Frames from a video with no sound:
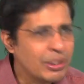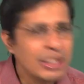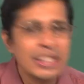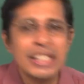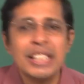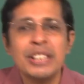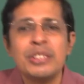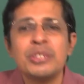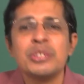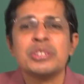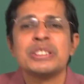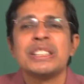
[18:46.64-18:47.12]
we
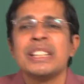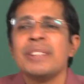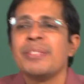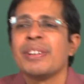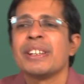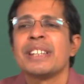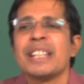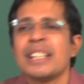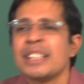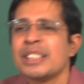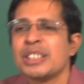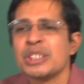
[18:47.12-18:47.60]
need to see
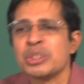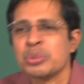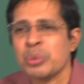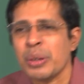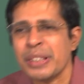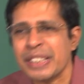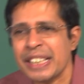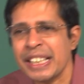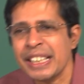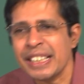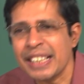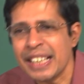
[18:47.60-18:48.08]
whether it is
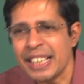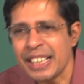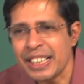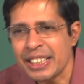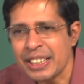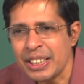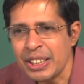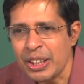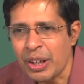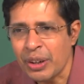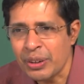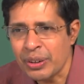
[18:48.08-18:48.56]
working
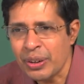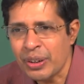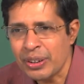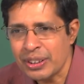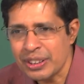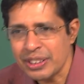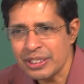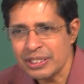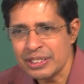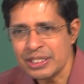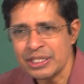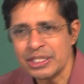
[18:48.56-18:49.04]
correctly or not.
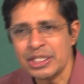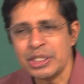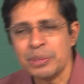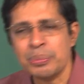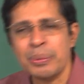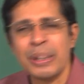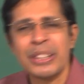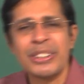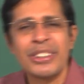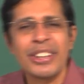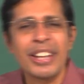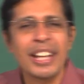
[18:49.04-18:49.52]
This is
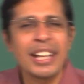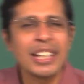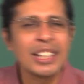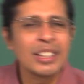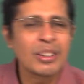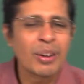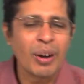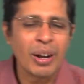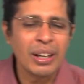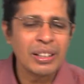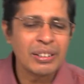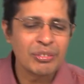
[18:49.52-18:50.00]
basically
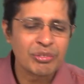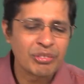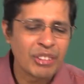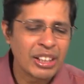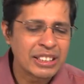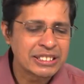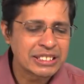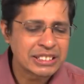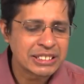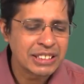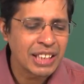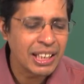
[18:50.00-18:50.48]
called
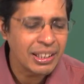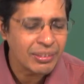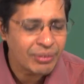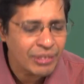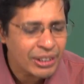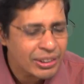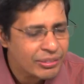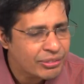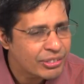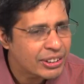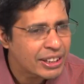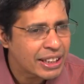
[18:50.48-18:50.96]
functional
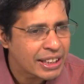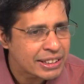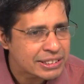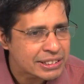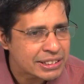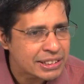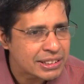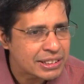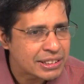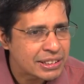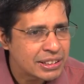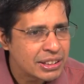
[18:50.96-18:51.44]

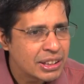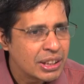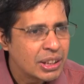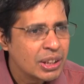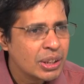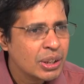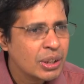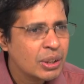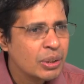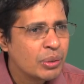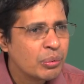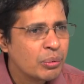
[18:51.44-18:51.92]
verification.
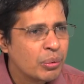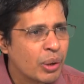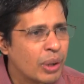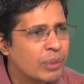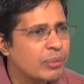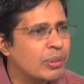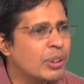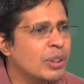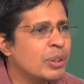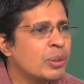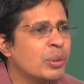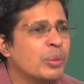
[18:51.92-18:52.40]

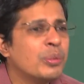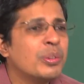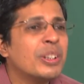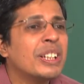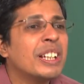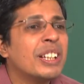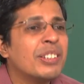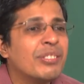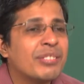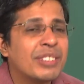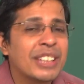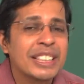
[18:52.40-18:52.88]
What we do, we
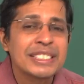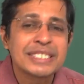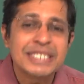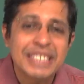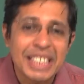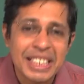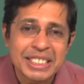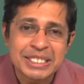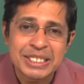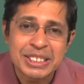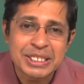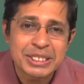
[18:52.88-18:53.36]
give test
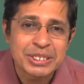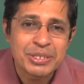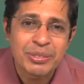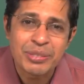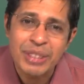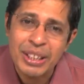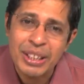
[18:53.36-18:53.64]
cases to